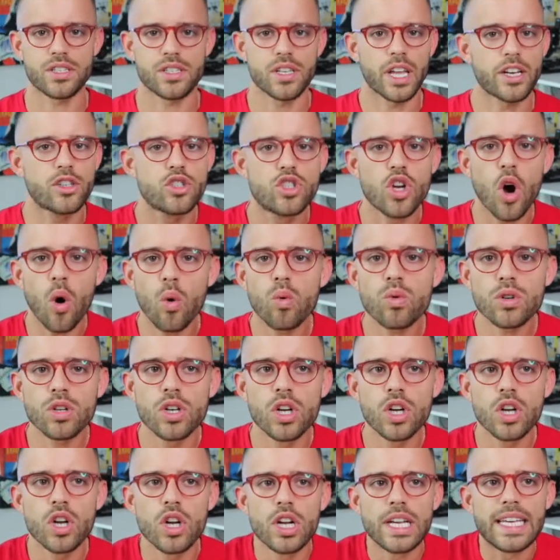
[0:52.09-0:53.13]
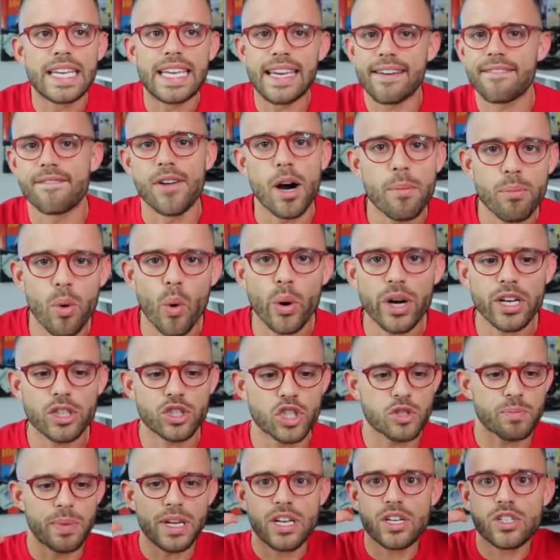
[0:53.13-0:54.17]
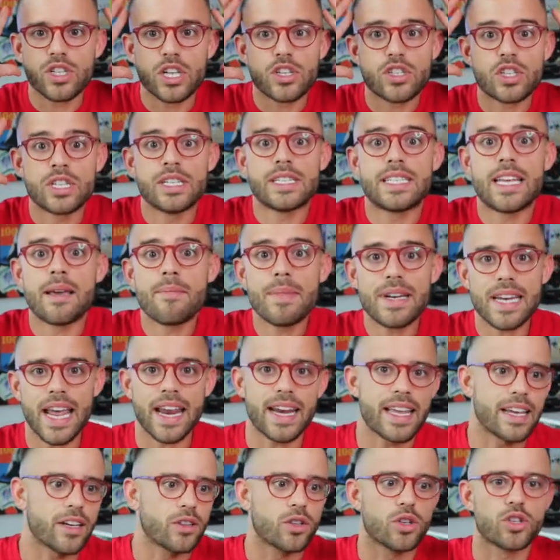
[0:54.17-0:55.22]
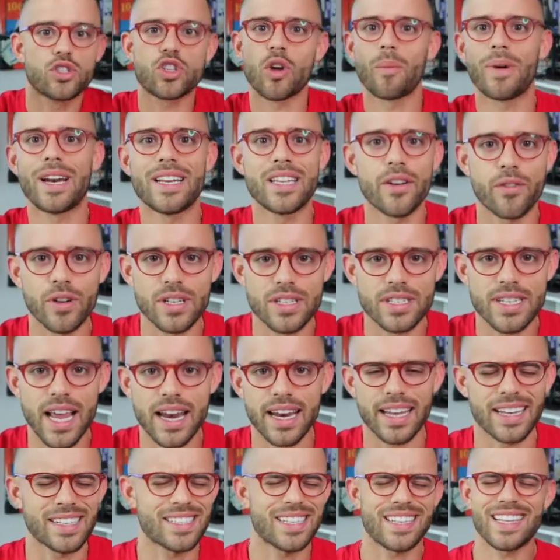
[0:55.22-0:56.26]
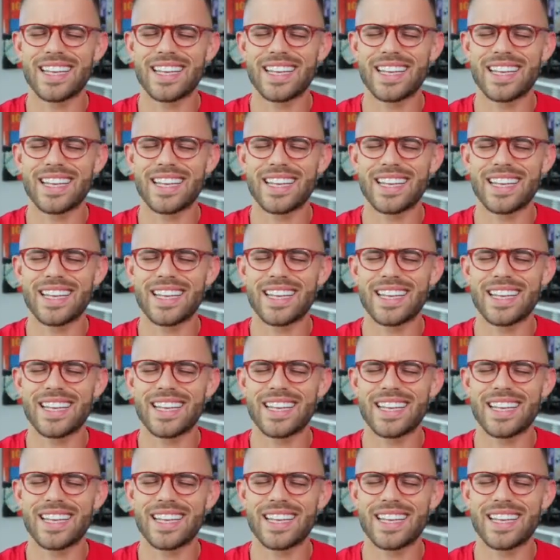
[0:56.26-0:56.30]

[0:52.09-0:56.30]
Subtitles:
Like, don't give up on it just because it's intimidating and there's so many different settings.